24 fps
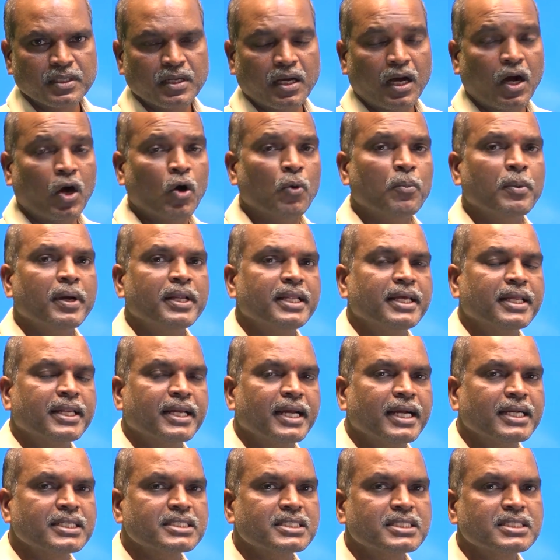How many
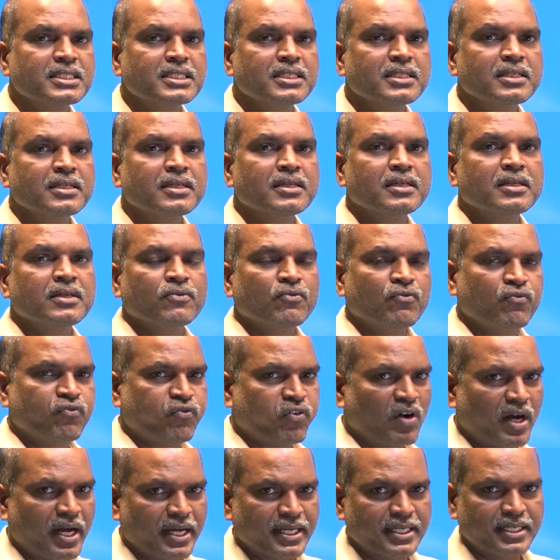writs?
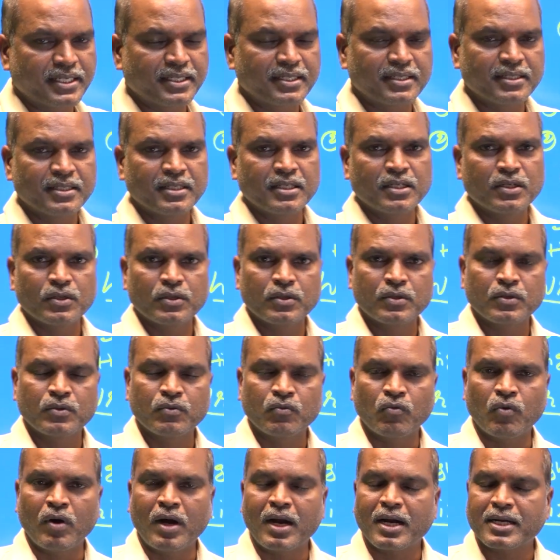5.
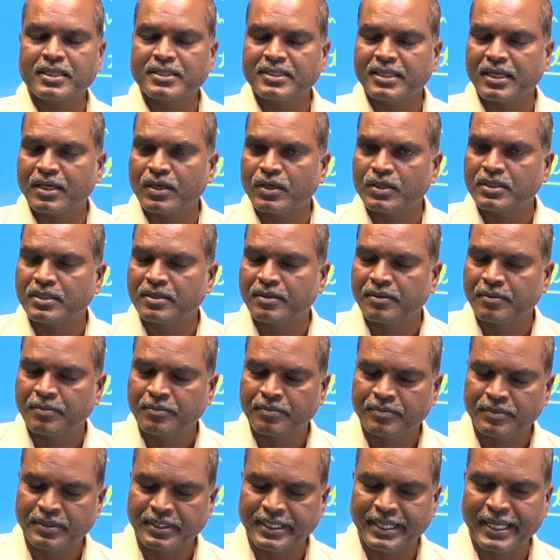What the
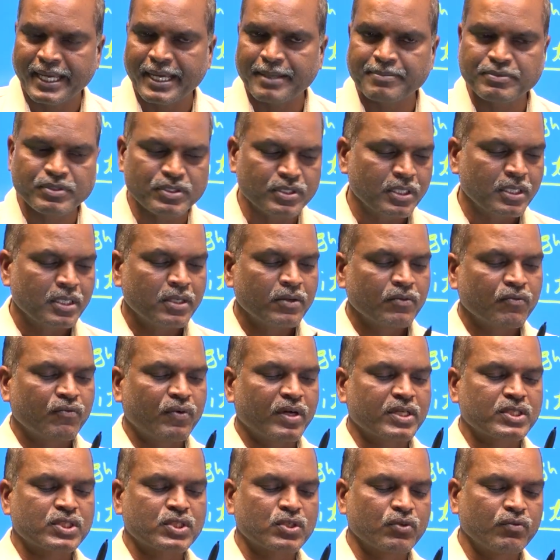names?
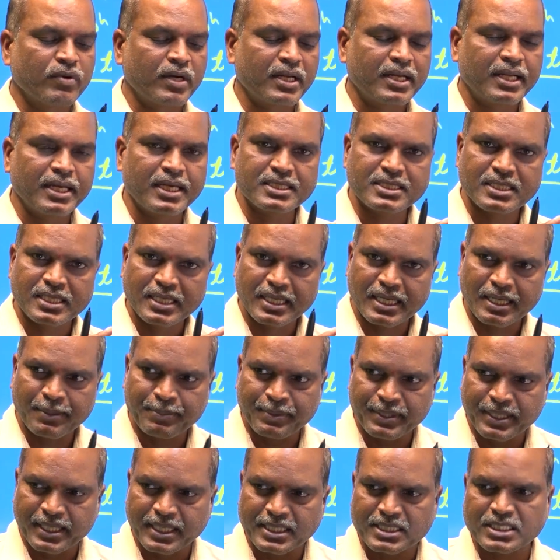First one is
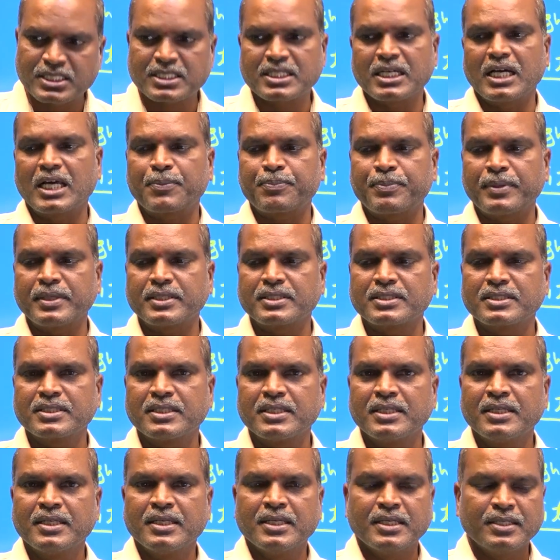habeas corpus.
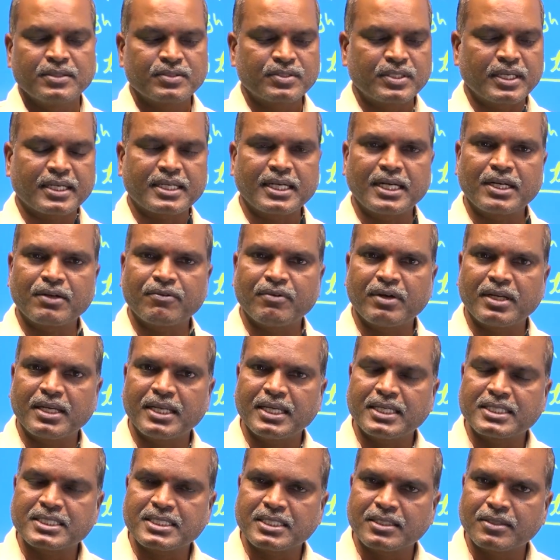Second one
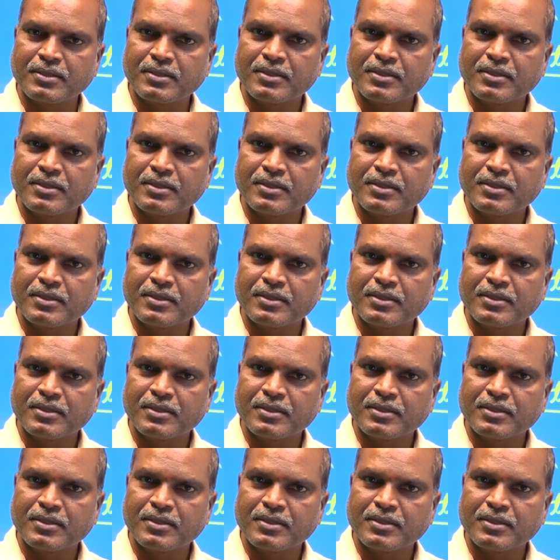is